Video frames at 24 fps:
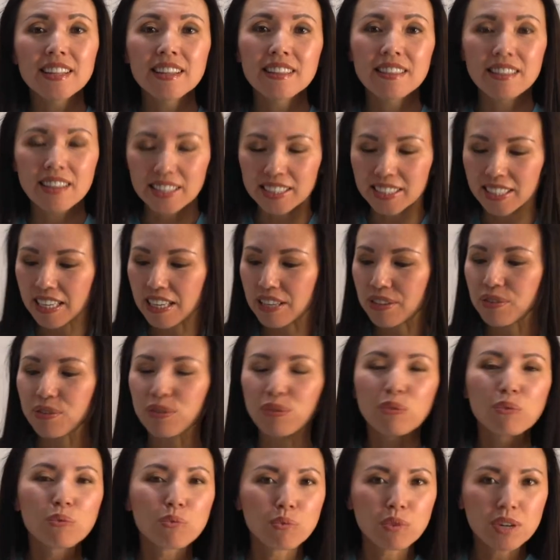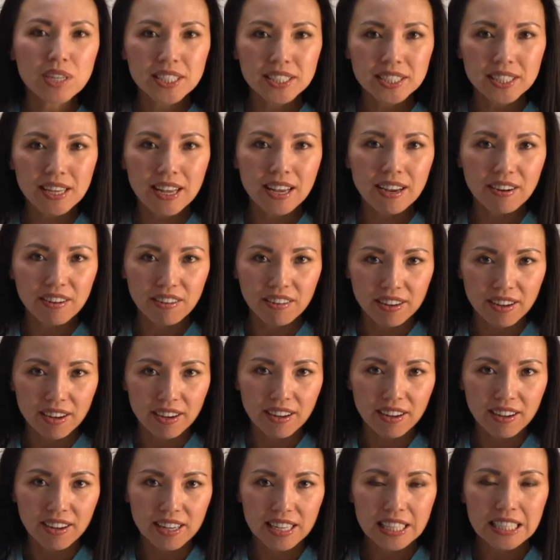that's in your wrist
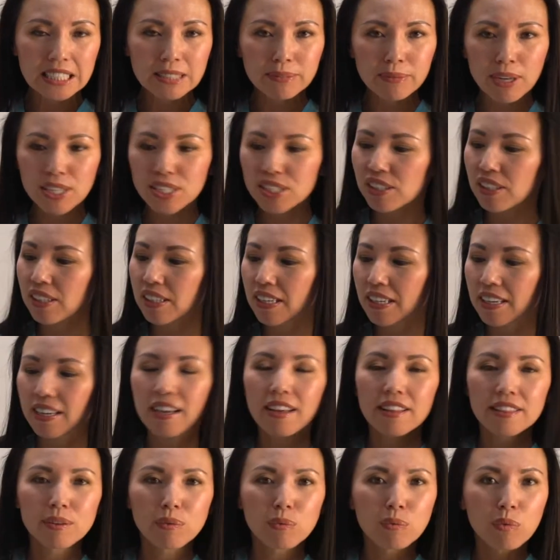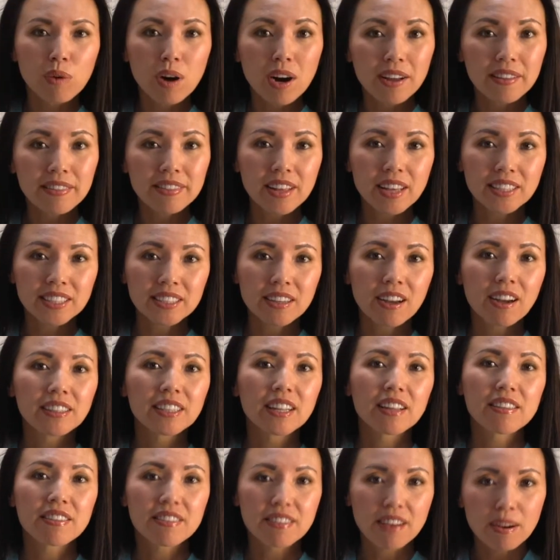area, especially the one that's on
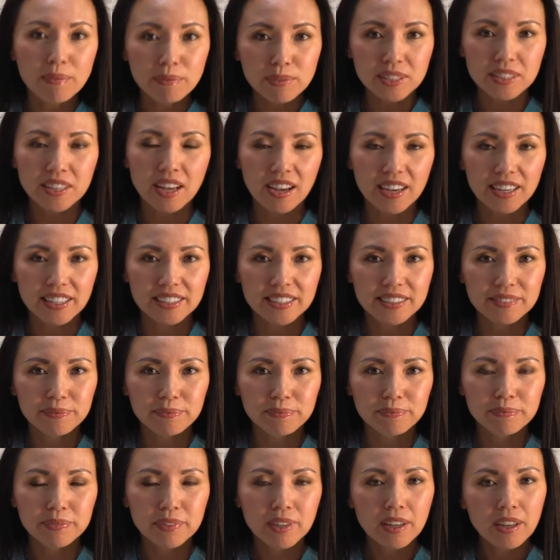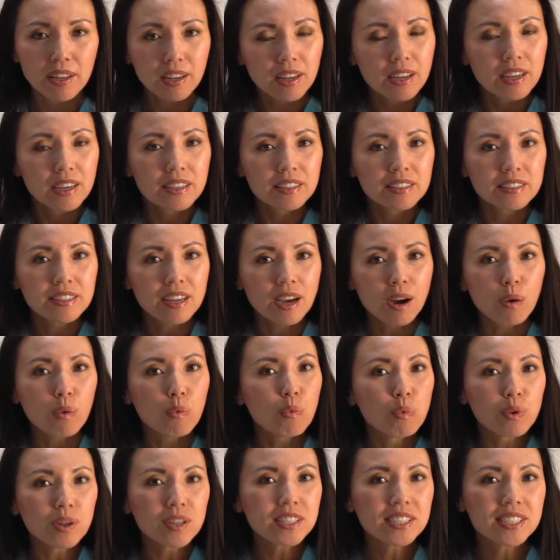the thumb side. Now,
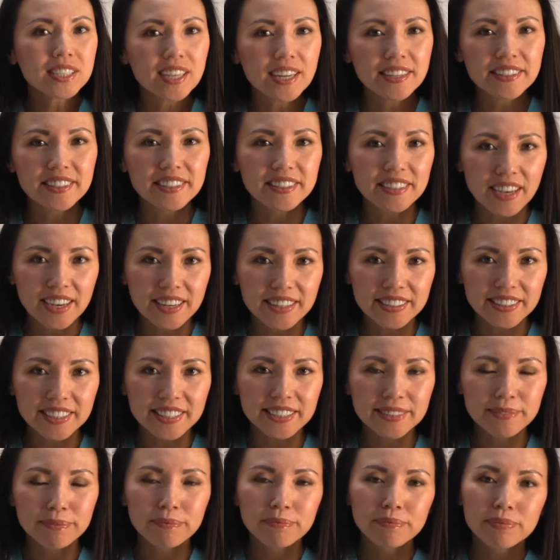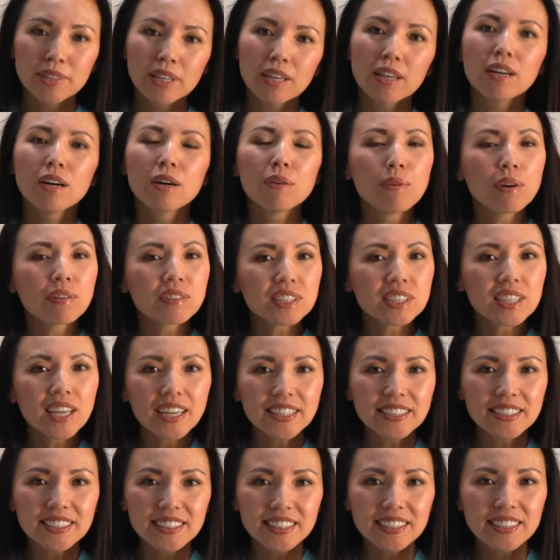what is tendonitis? Well,
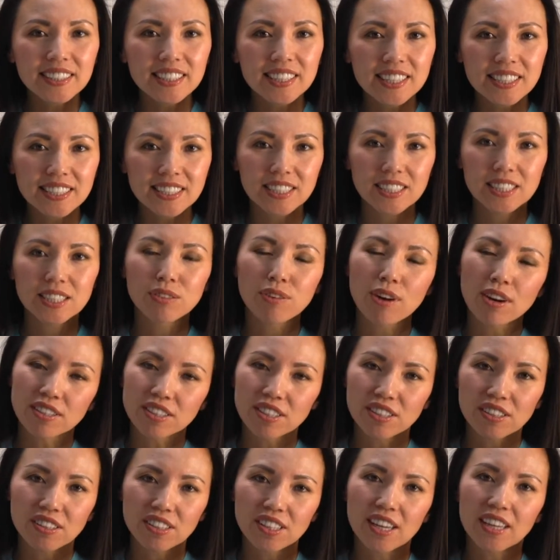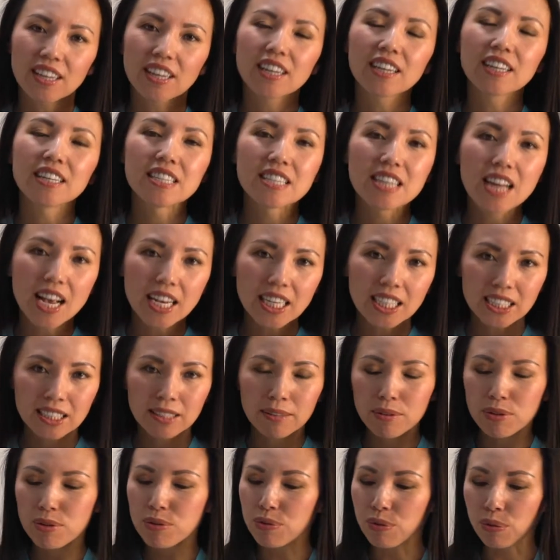tendon is a structure that connects
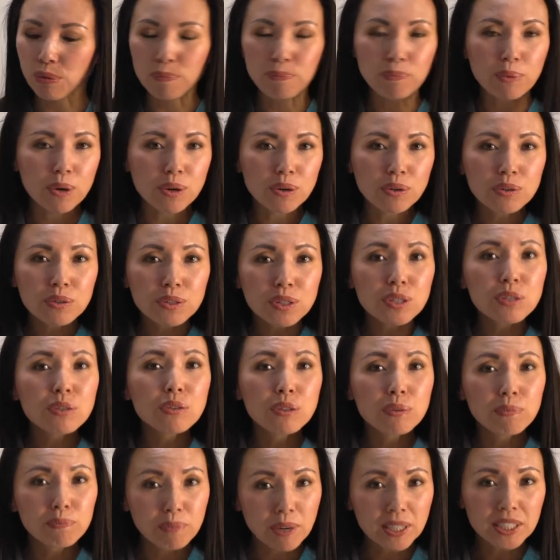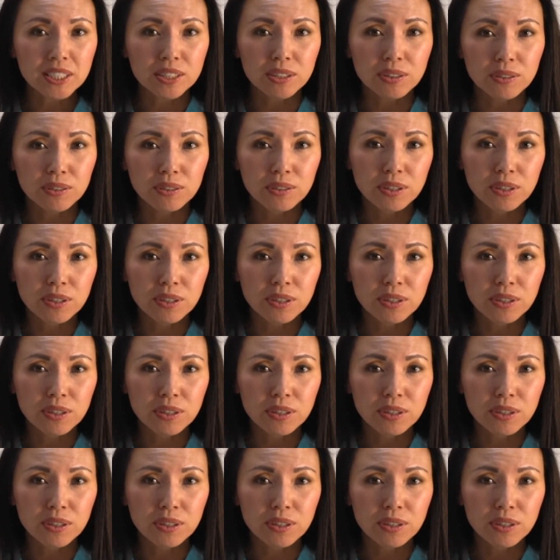your bone to the muscle.